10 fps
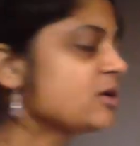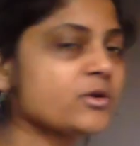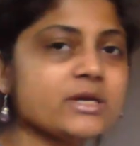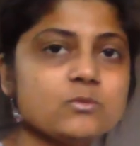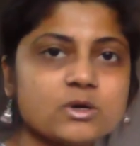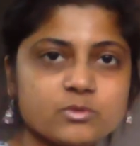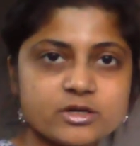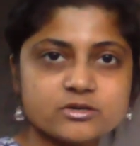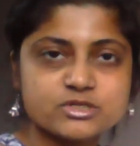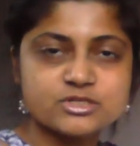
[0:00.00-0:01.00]
Okay, what we're
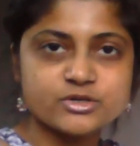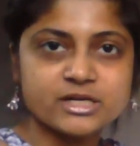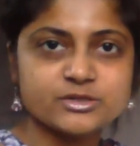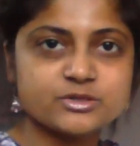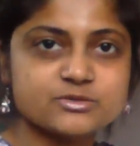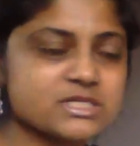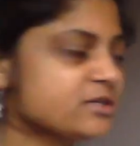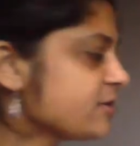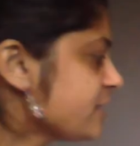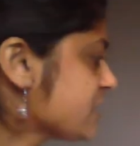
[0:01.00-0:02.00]
going to try to use
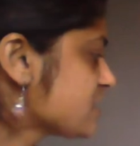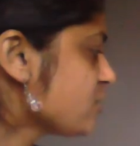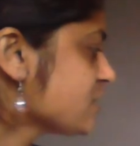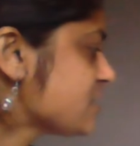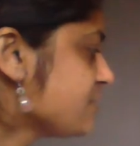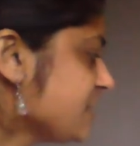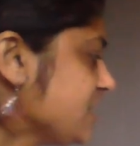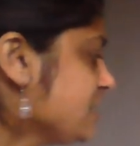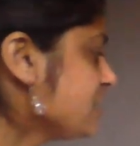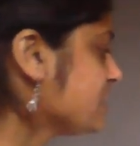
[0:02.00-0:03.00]
here is going to be